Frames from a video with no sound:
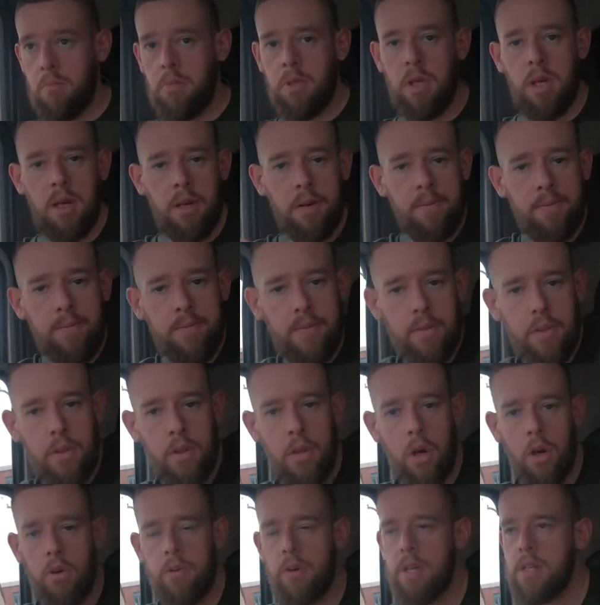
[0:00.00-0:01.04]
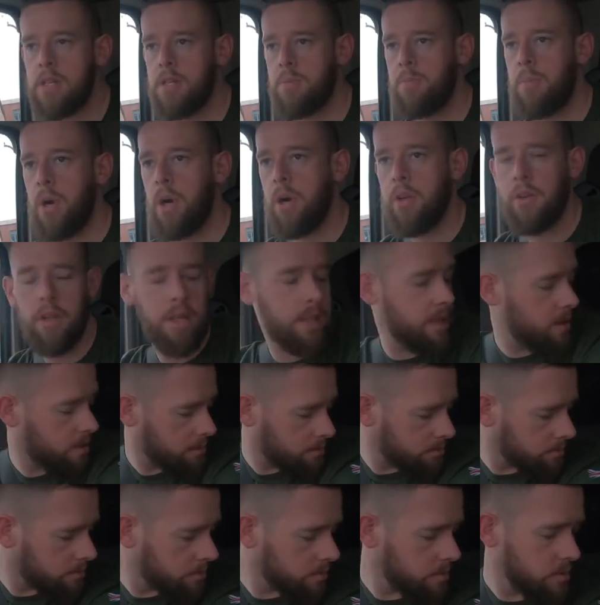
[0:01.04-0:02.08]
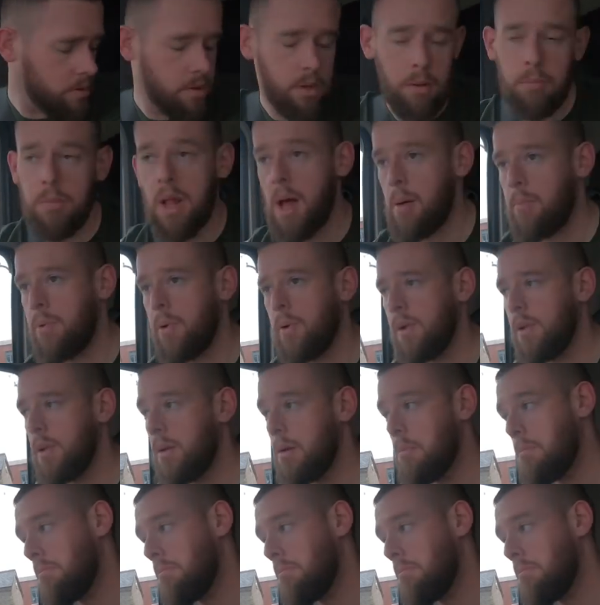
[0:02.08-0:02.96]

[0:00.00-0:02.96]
Yeah, Longridge, Burnley, Blackpool.